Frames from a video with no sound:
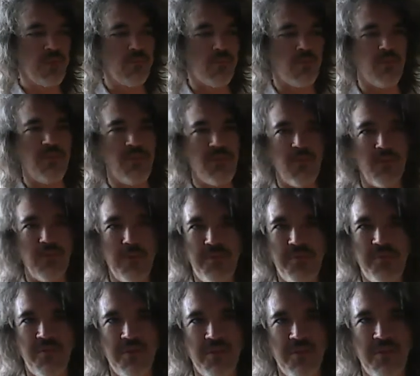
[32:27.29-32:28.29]
was so
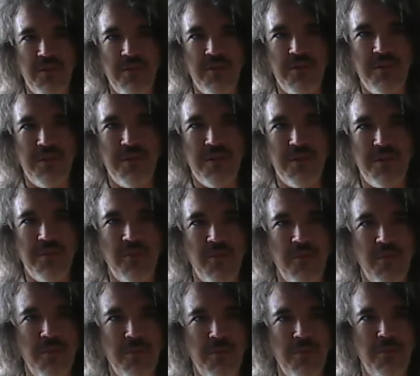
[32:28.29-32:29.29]
absurd and
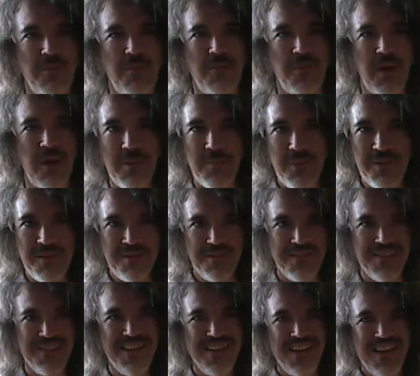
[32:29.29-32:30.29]
so dumb,
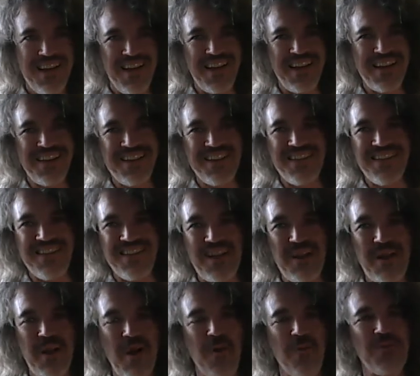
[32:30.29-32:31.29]
and
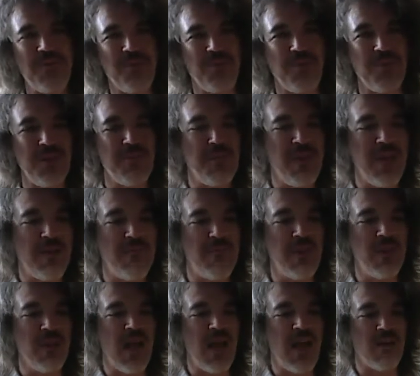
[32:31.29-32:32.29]
it always really made
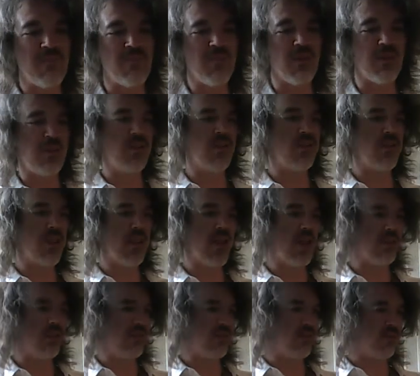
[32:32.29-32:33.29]
me laugh. Like they
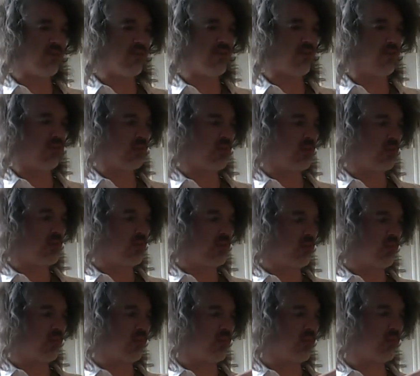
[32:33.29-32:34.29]
had this
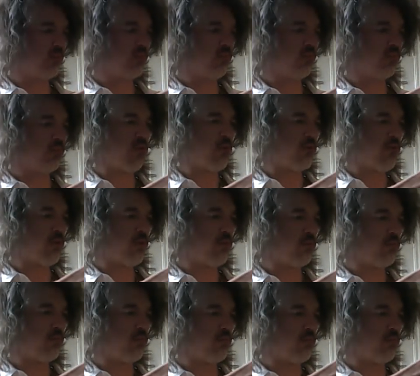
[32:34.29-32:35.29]

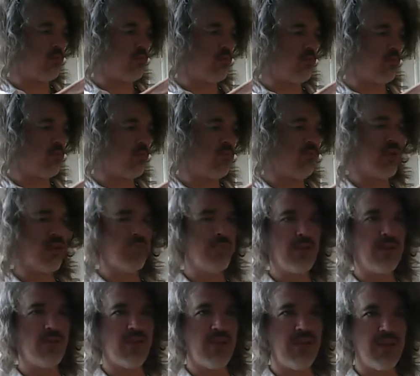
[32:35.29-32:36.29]
photo
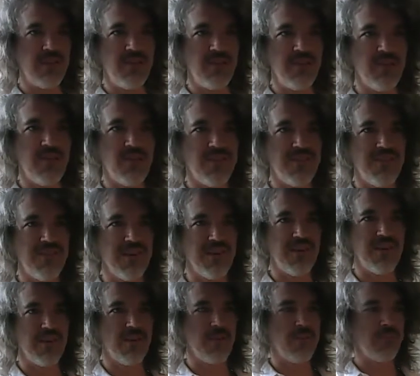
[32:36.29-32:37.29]
developing tank that said
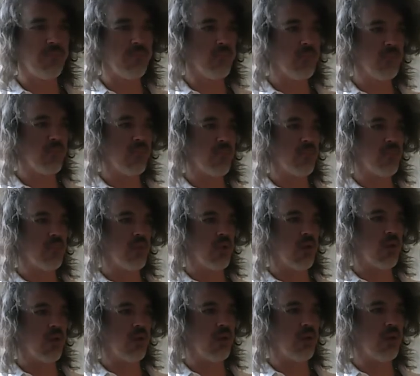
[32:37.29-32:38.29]
like
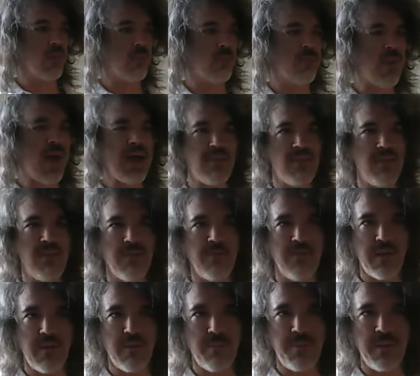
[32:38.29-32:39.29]
bat
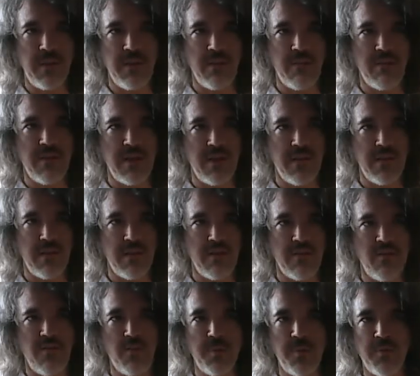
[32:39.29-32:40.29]
developing tank
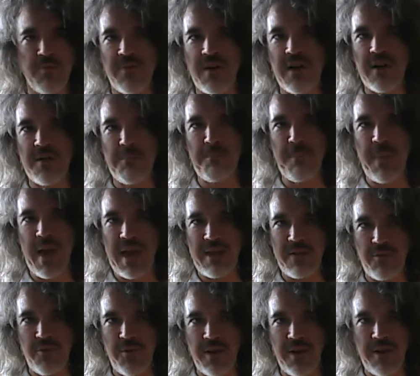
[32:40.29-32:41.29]
superfine bat
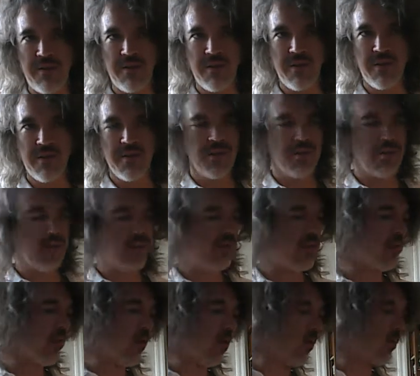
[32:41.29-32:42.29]
grain, and
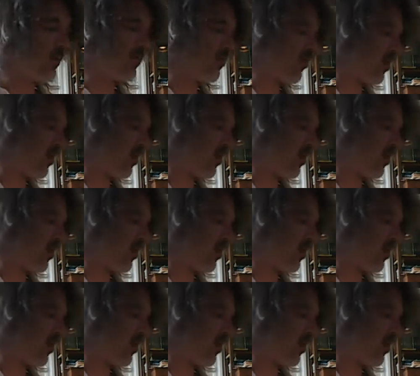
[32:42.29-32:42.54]
that always